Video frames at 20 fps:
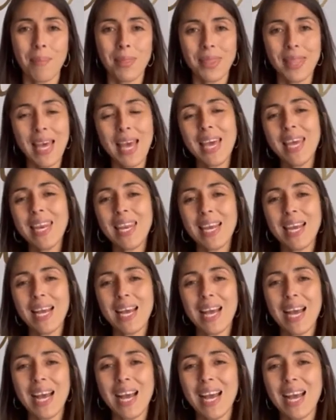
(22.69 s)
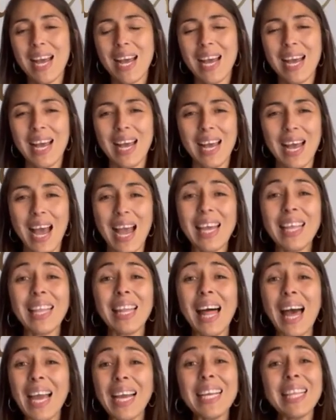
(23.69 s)
But then I
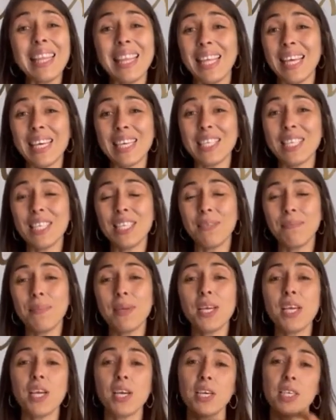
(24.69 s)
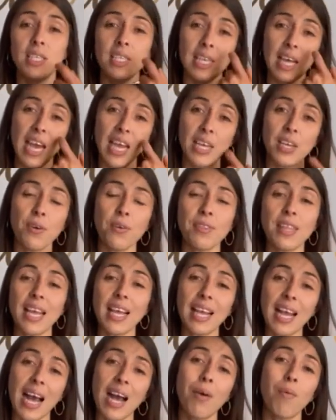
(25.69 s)
like this because I know
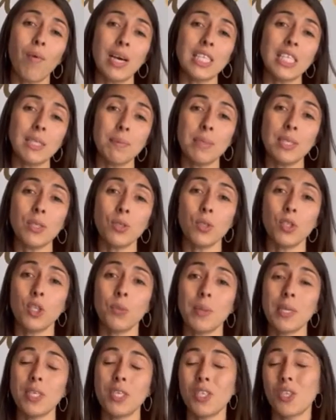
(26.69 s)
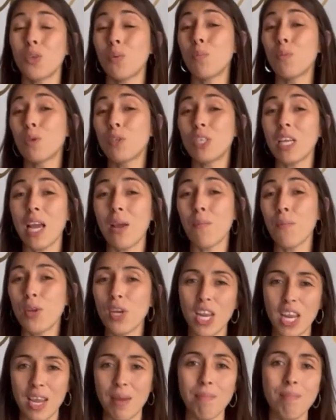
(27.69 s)
that God wants me to spend some more time
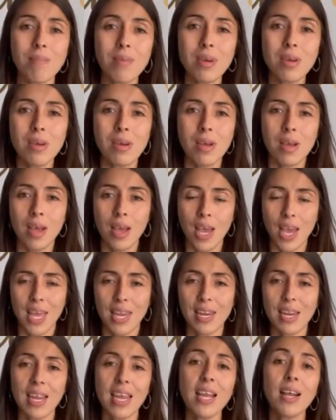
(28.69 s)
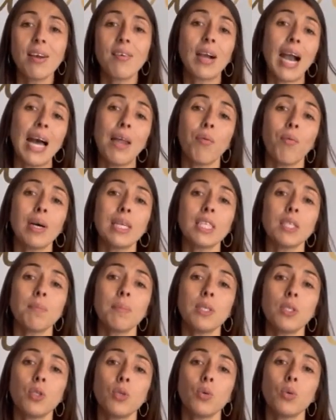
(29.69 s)
with Him. And God
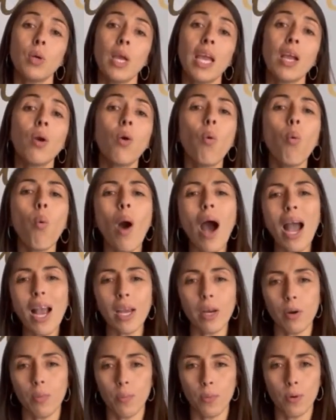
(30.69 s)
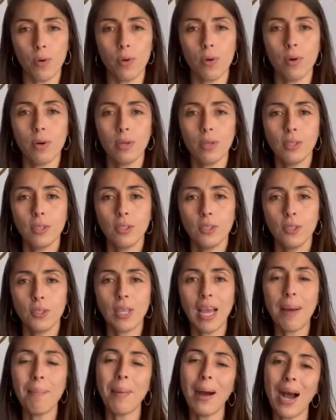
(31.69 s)
wants me to inquire more
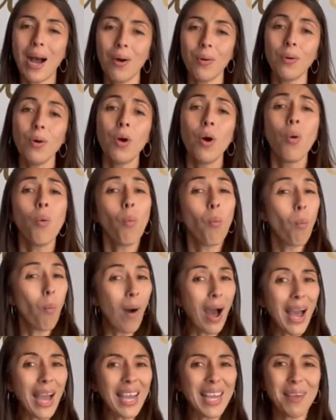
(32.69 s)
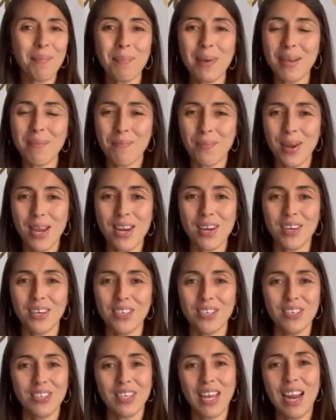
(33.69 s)
about why my
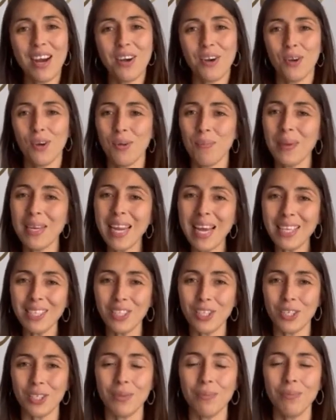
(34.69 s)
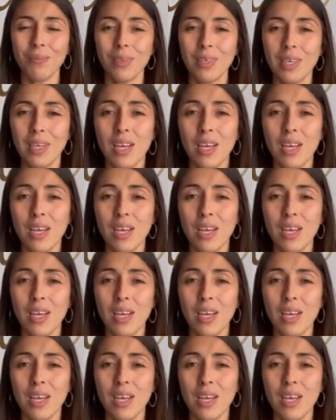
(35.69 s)
prayers are not being answered.